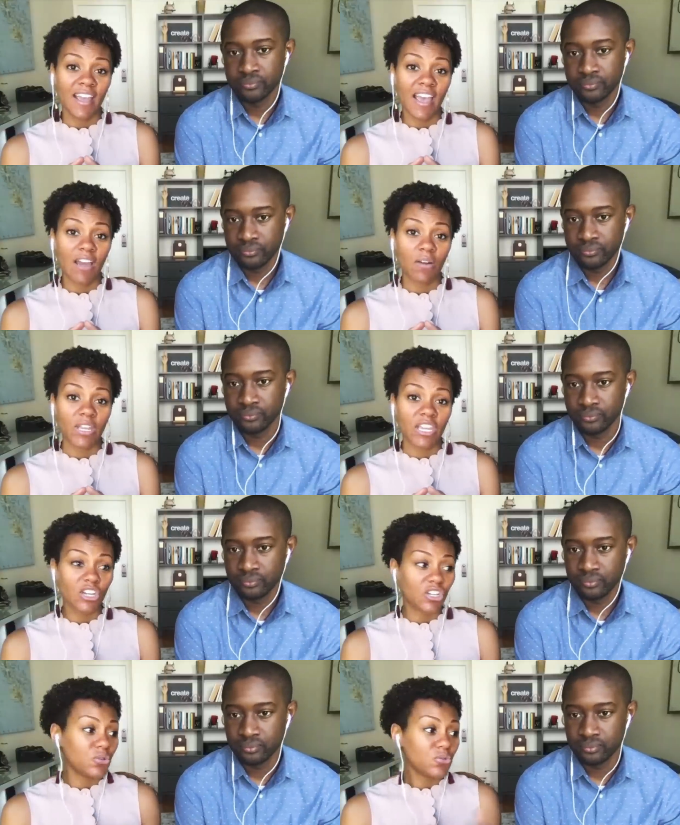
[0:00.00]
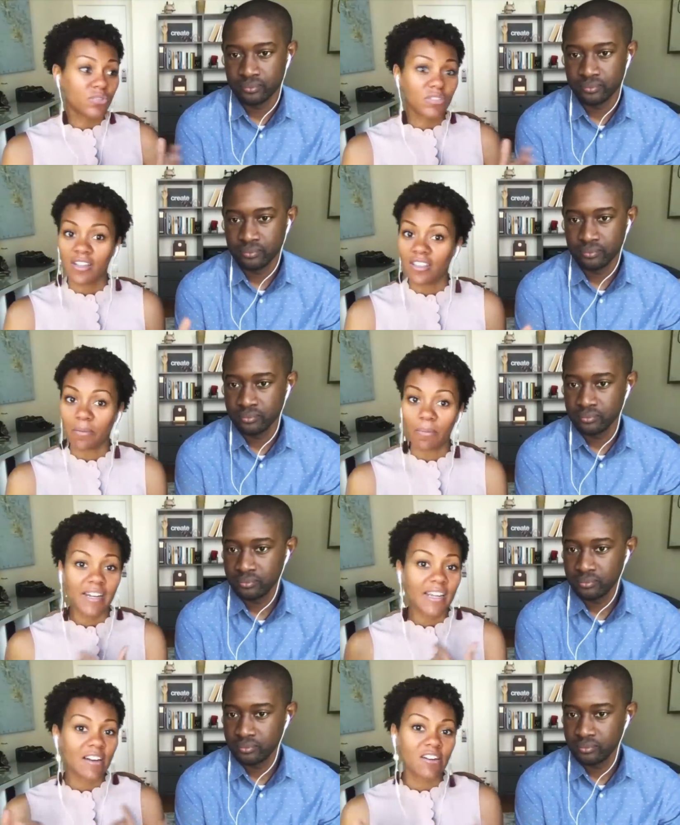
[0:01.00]
Speaker 1: and we can use the money
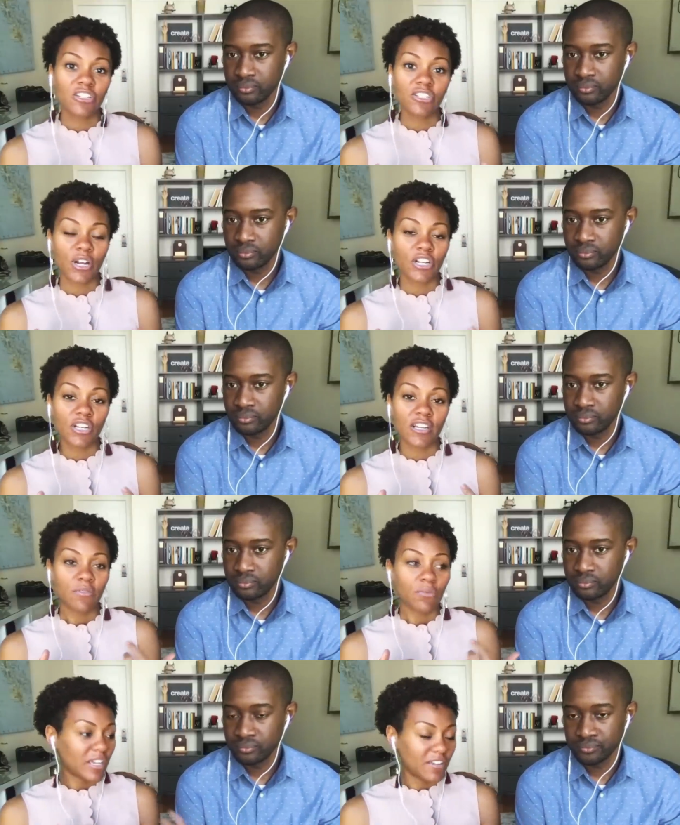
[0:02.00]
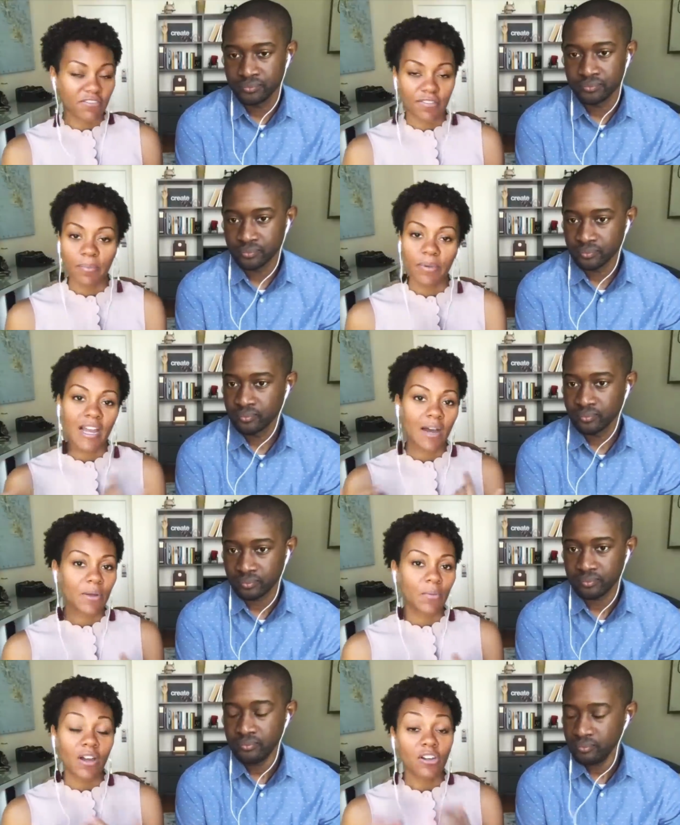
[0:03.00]
at our discretion. We can flip it how we
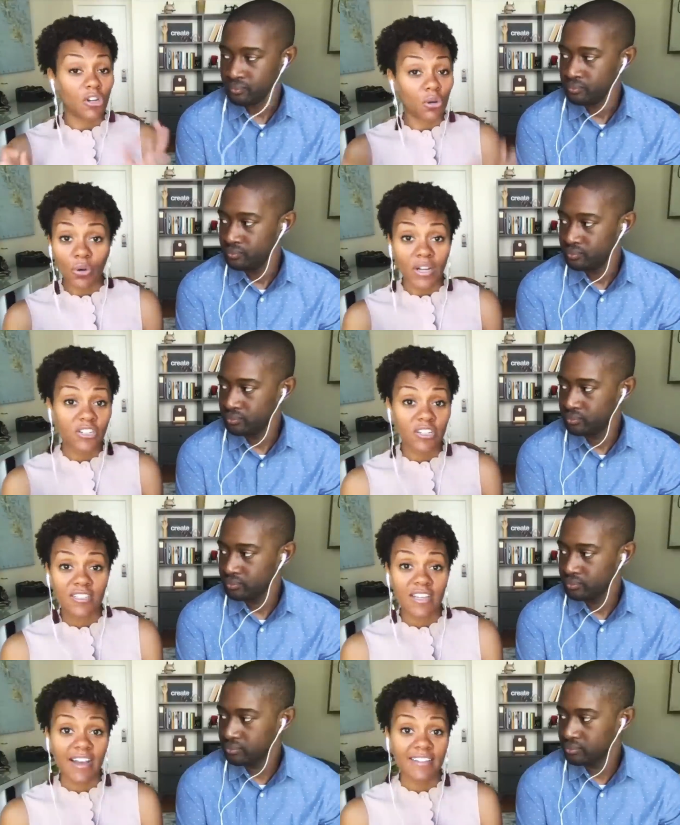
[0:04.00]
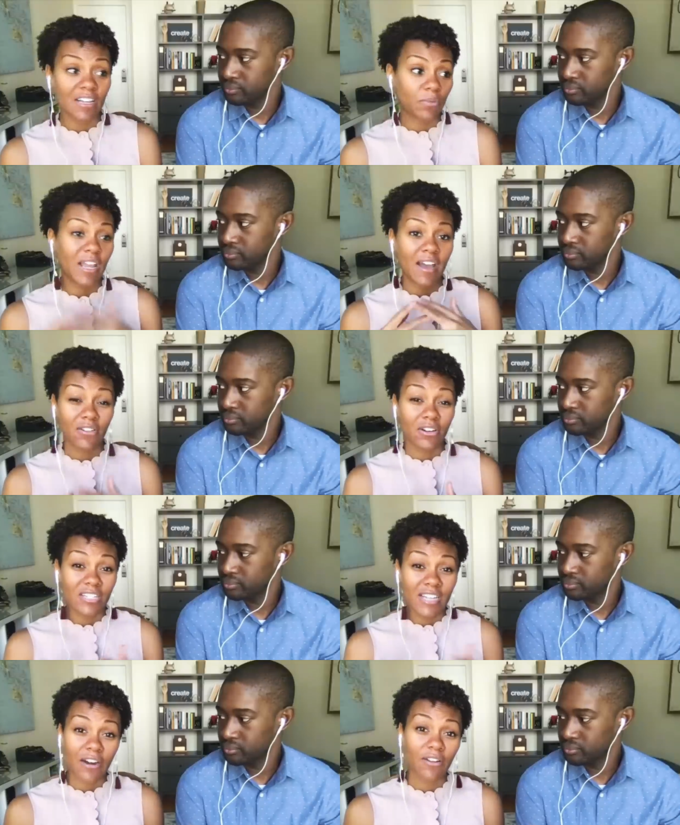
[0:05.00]
want, no questions asked, and we have our
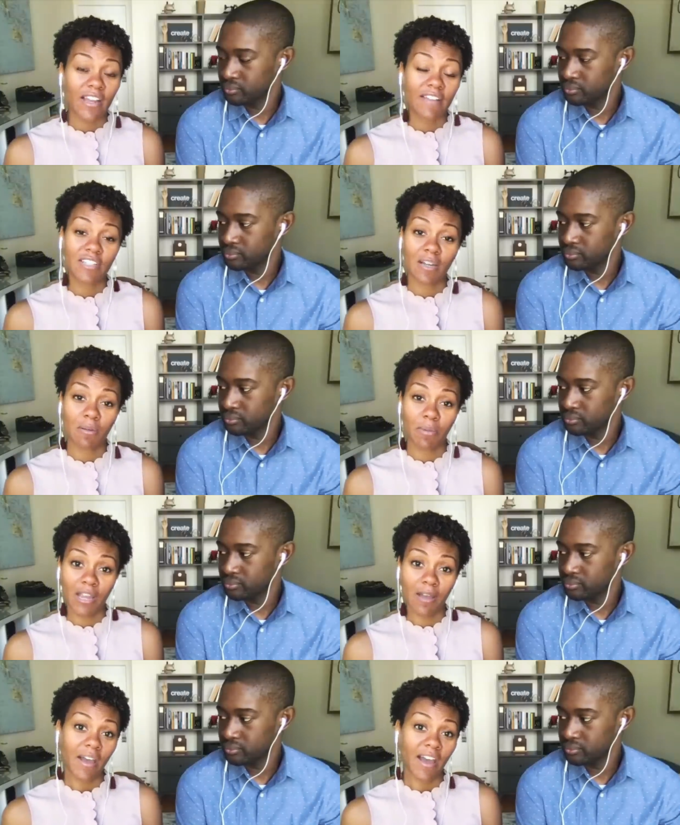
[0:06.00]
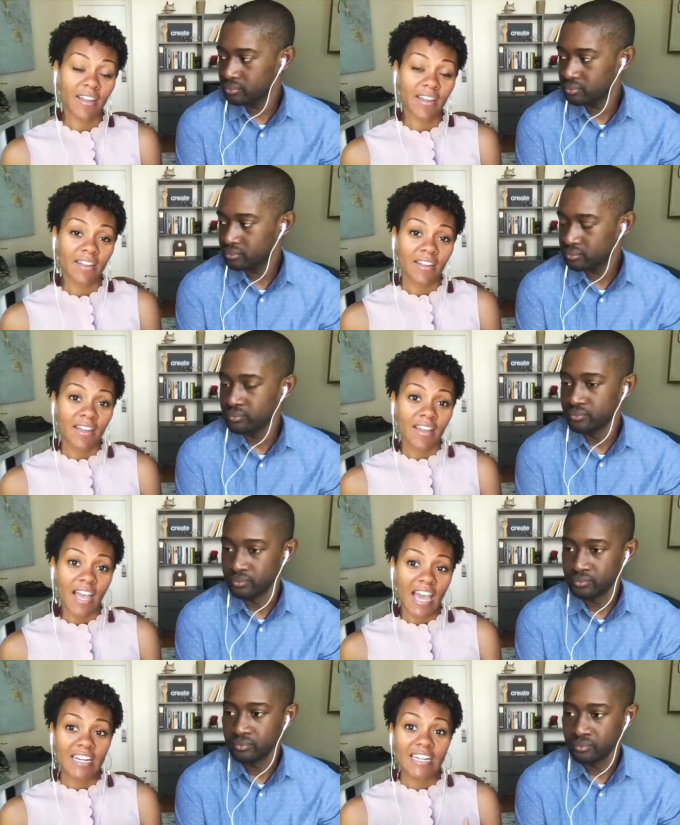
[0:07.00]
entire lifetime to pay it back. And
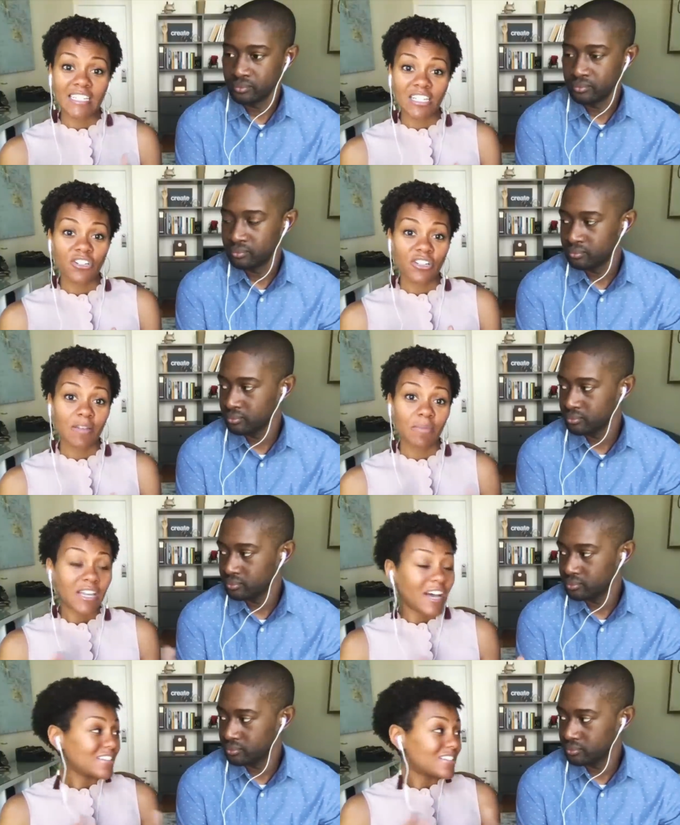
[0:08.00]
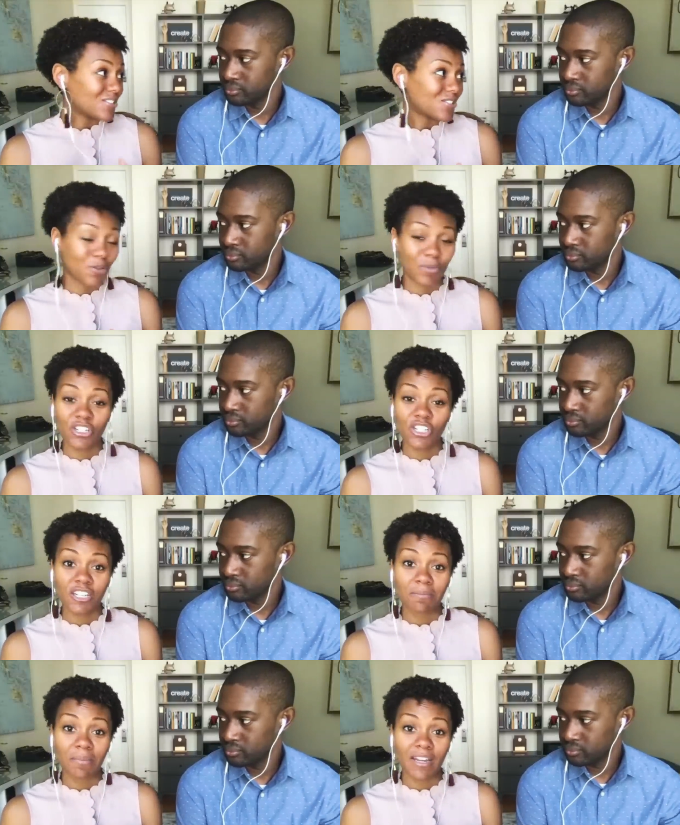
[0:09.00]
then additionally, because there's so much cheap
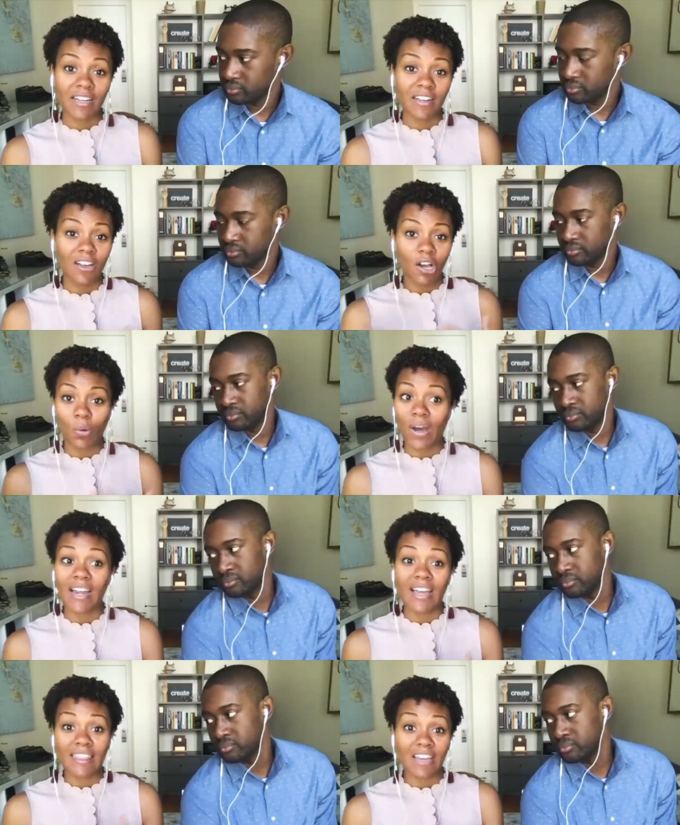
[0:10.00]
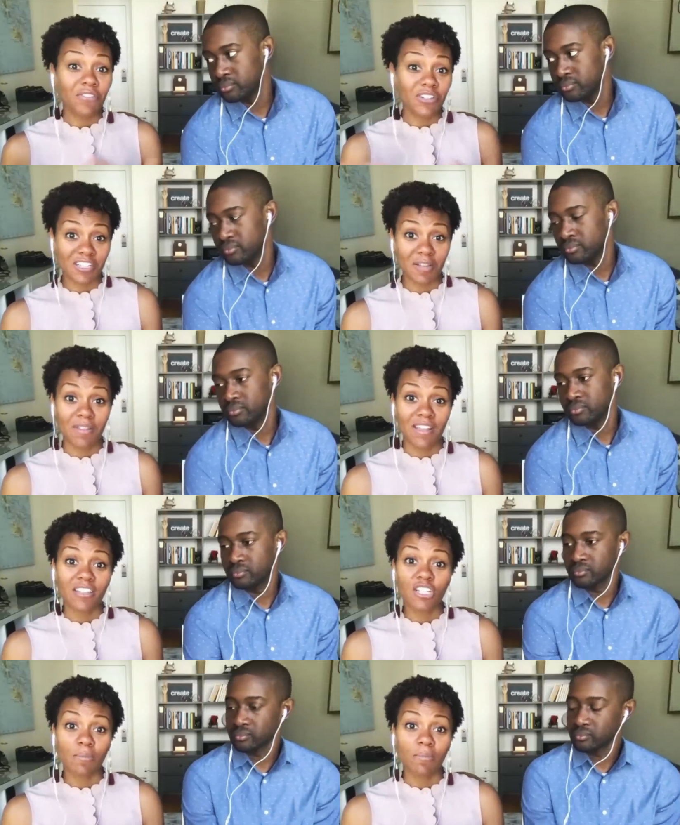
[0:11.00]
money, why not leverage some of that
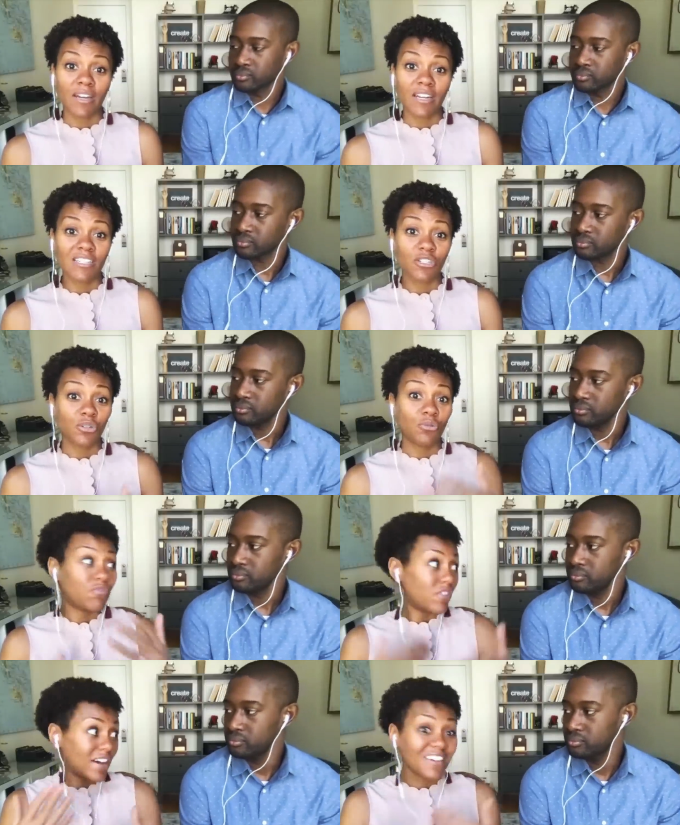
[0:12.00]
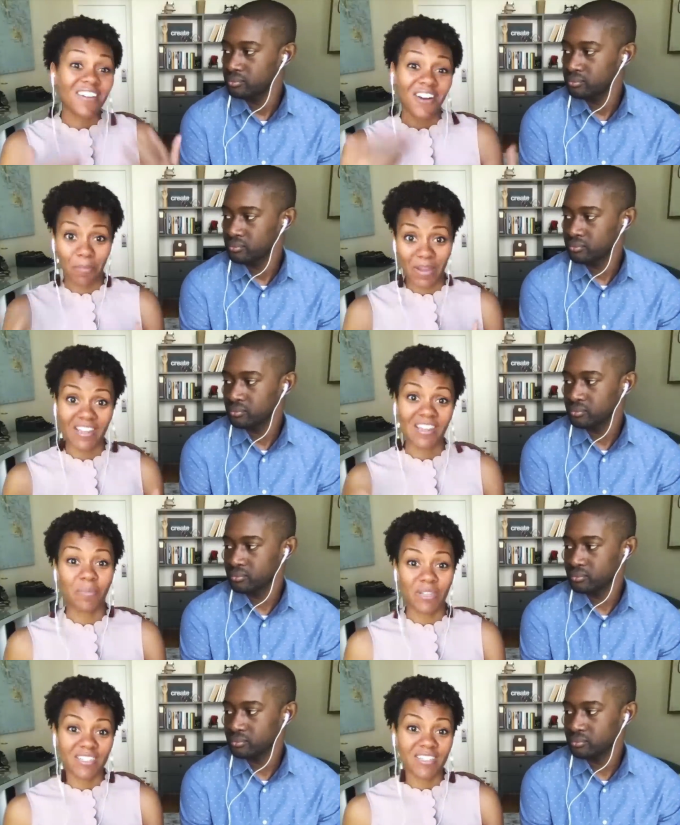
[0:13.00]
cheap money to fund our banking
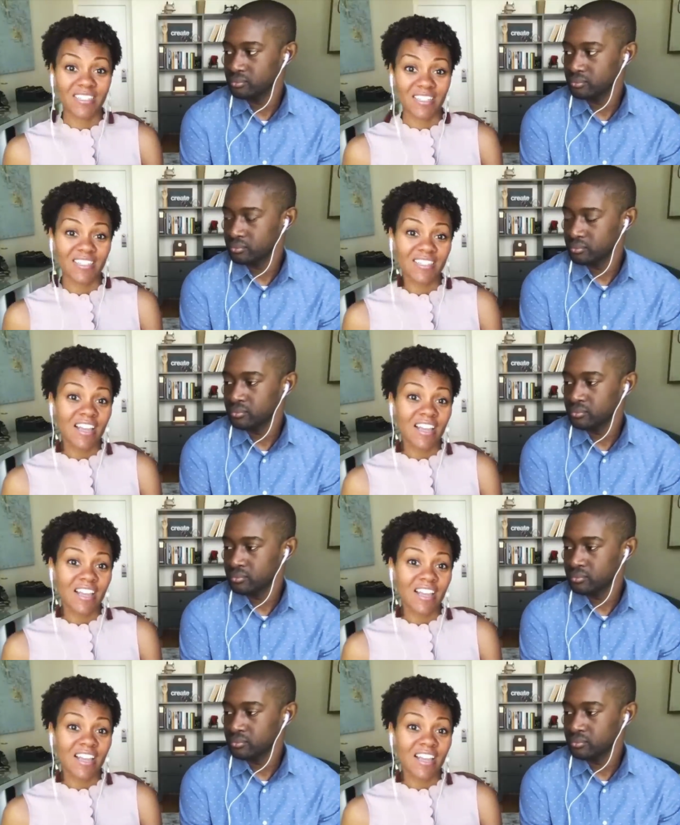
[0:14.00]
businesses